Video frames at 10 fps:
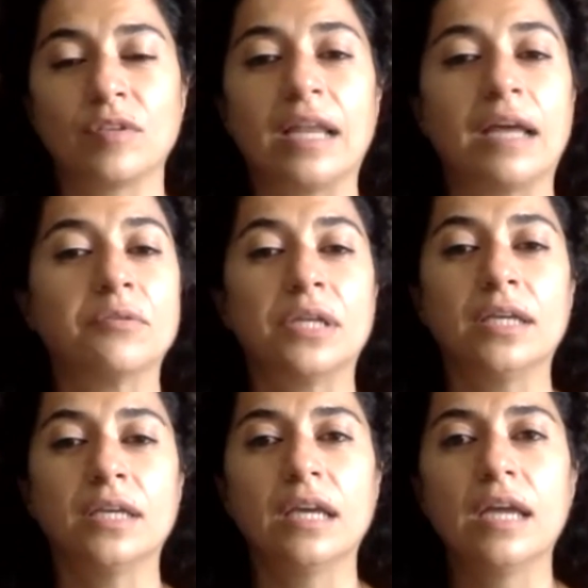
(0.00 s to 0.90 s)

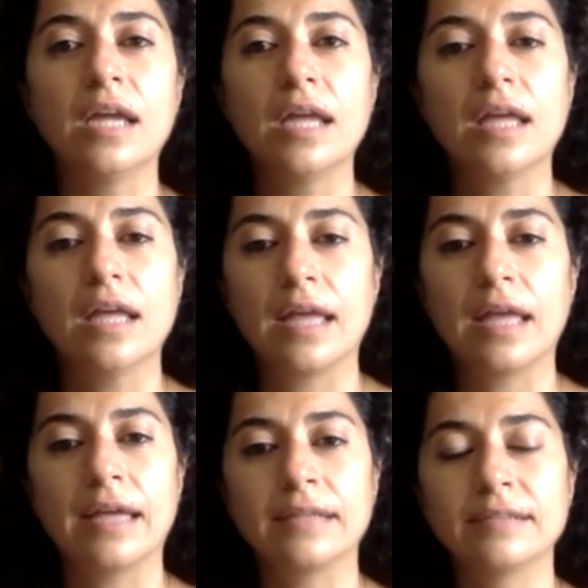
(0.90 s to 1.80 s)
clowning,
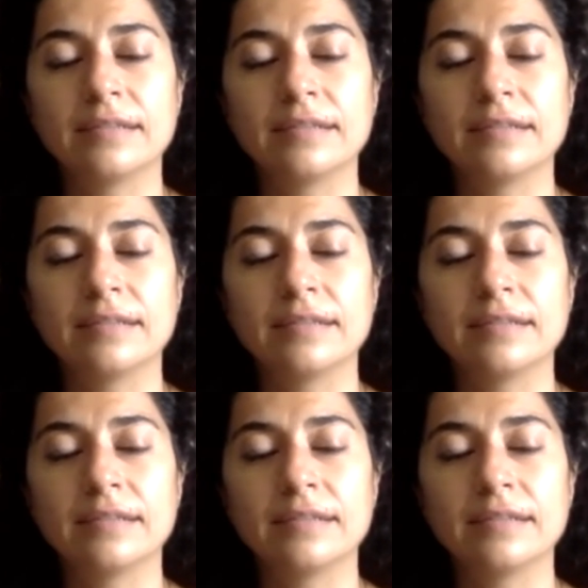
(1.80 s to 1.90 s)
and